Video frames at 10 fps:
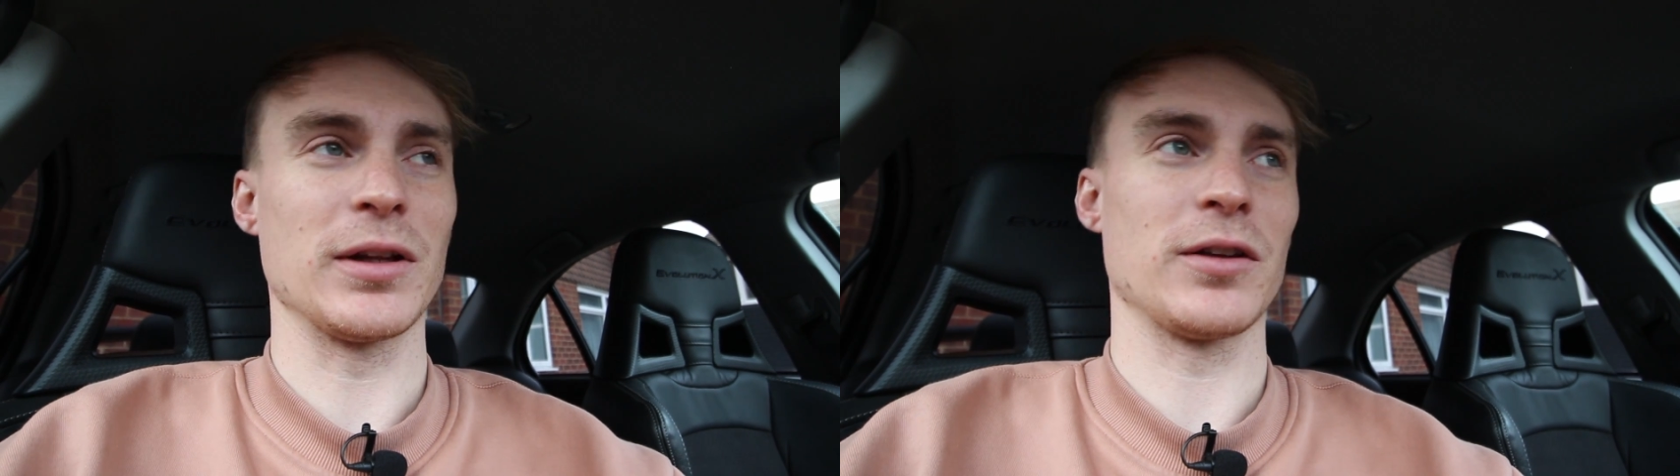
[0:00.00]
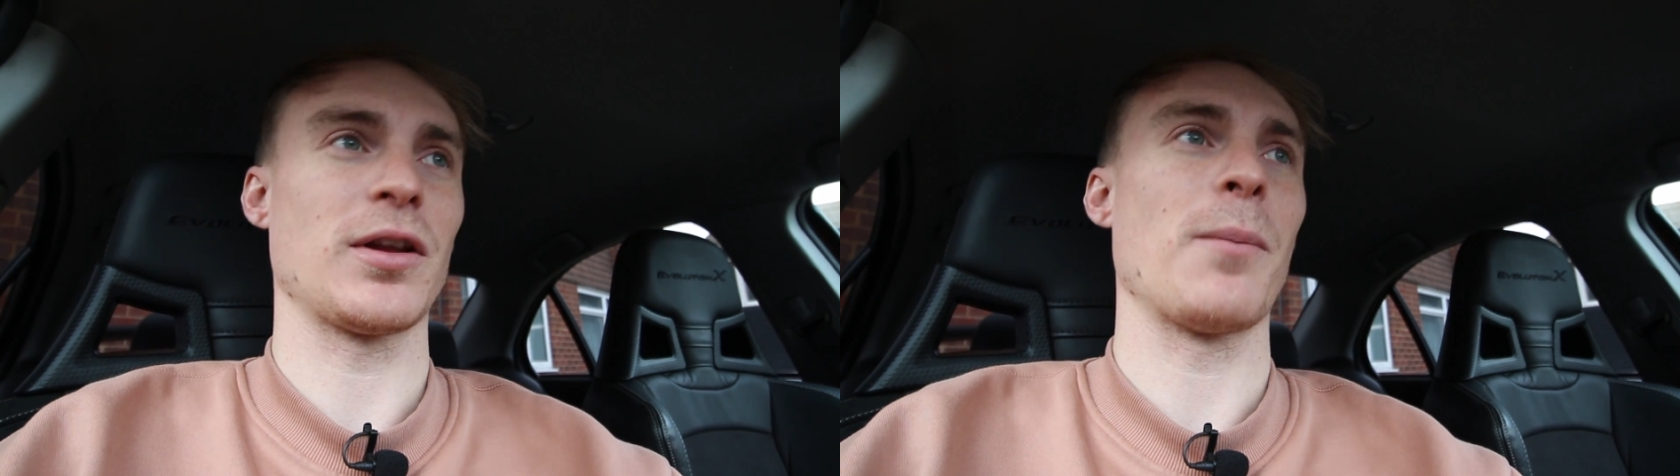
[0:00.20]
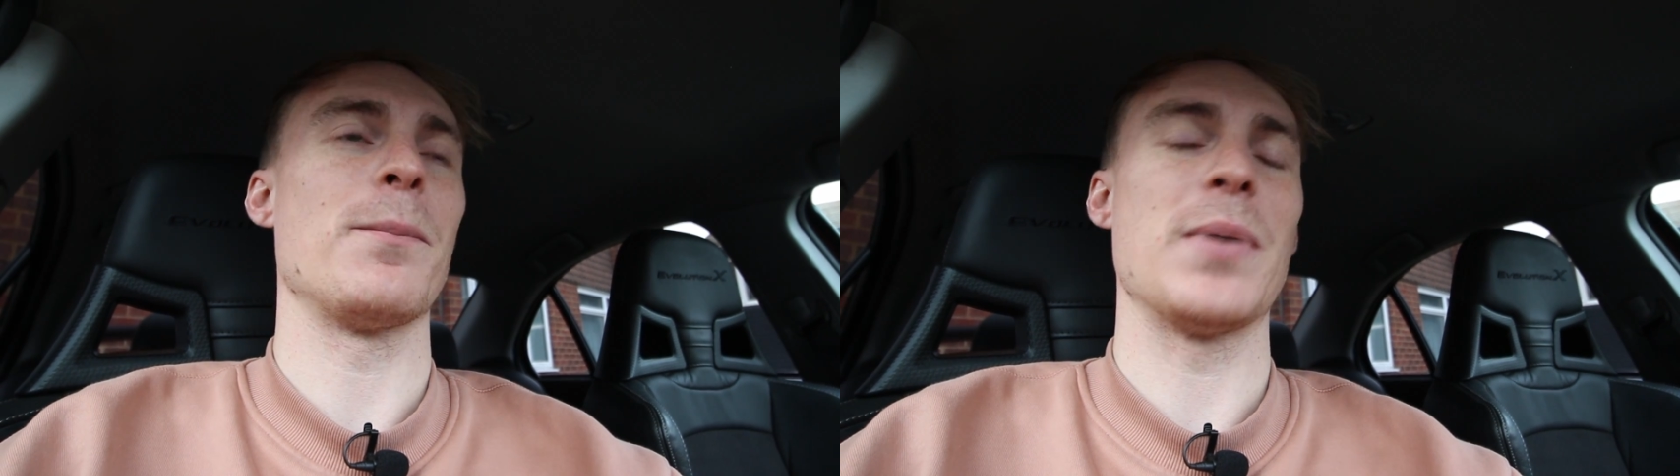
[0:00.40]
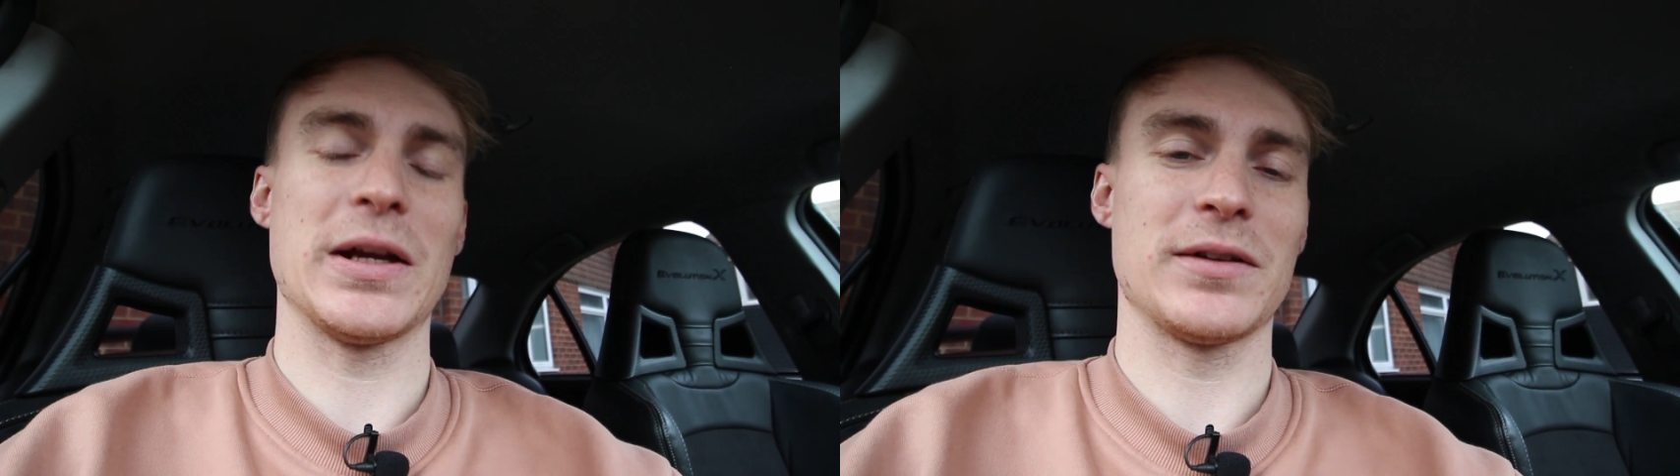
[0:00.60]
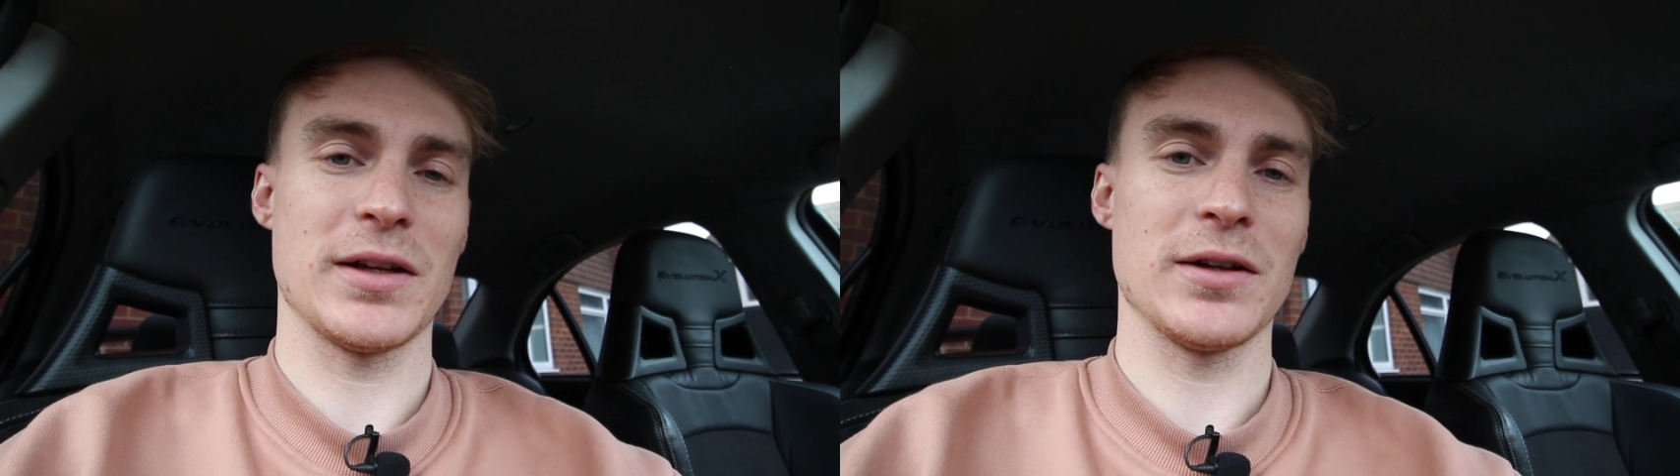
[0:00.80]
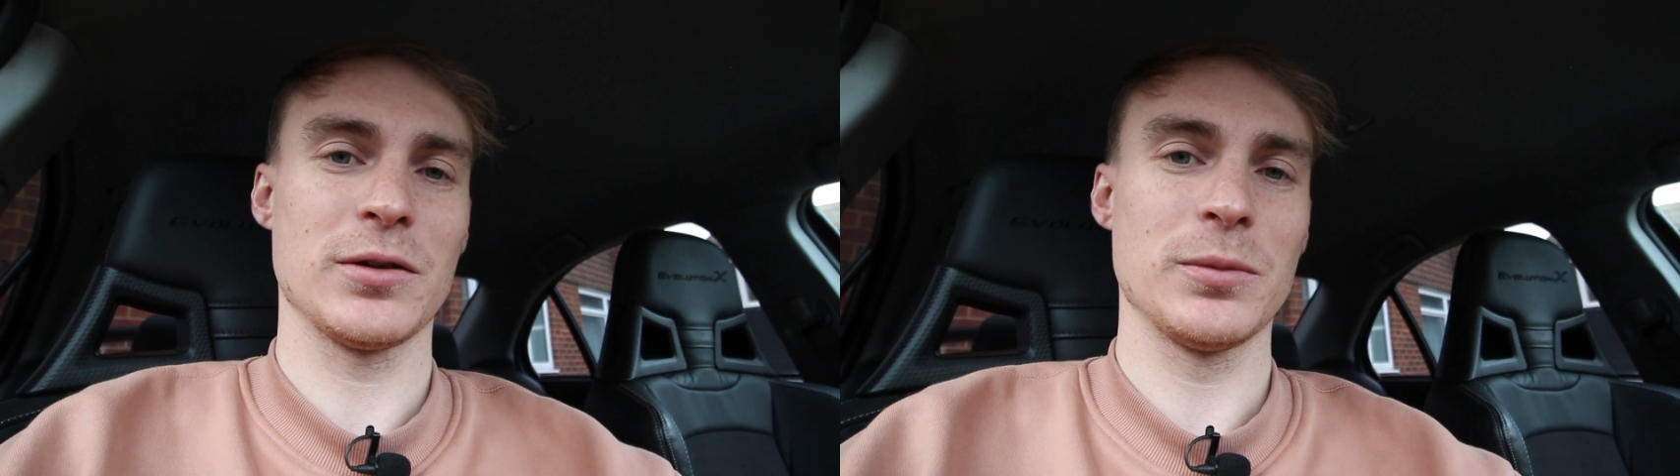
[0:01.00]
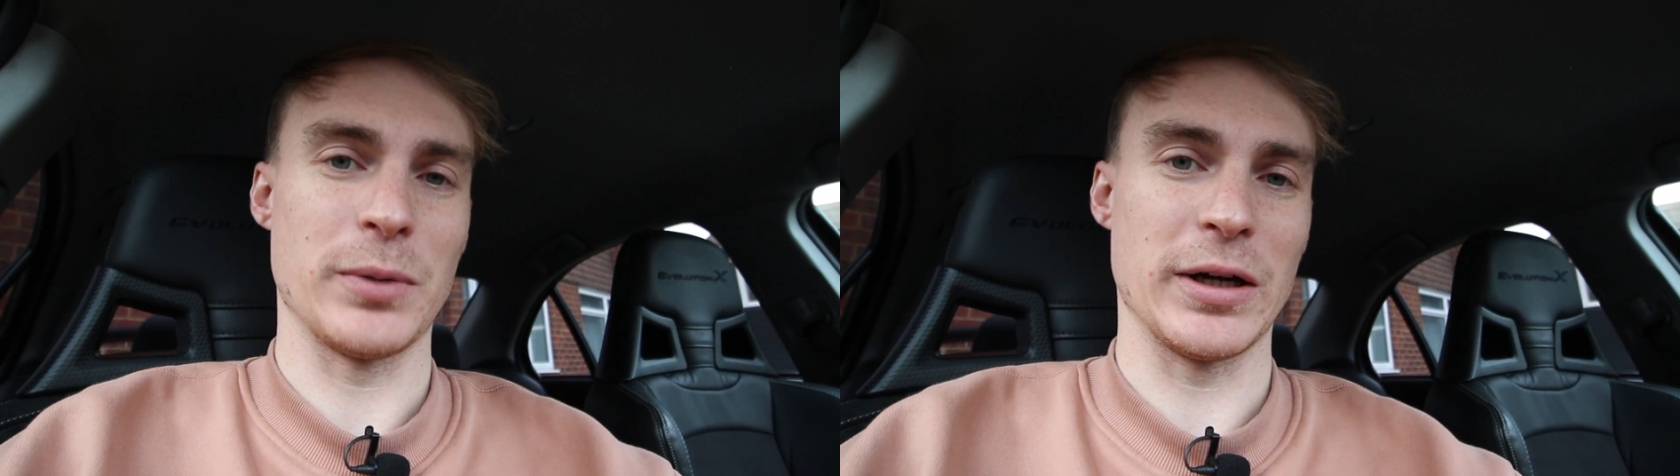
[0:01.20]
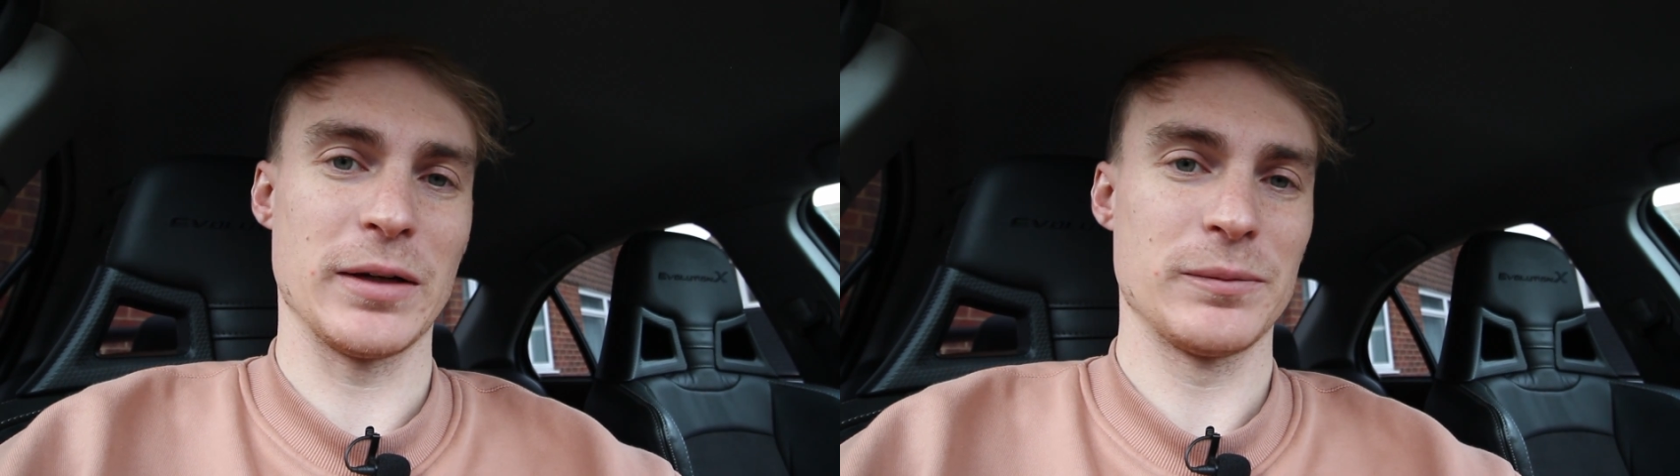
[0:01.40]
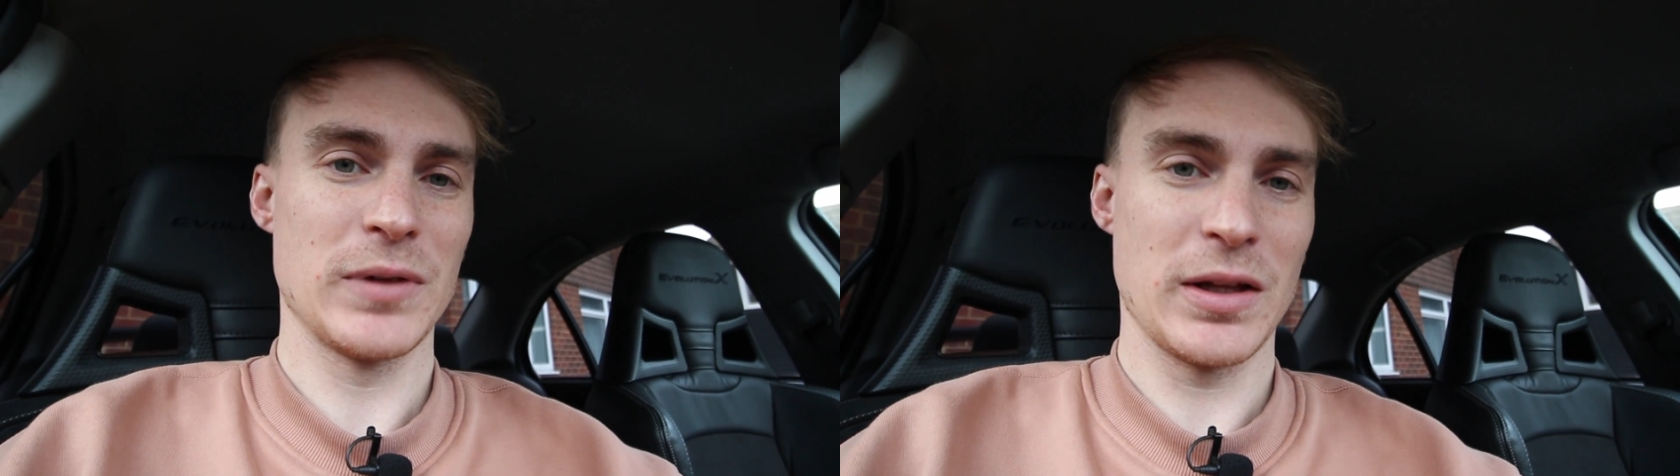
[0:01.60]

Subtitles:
that's a big deal, but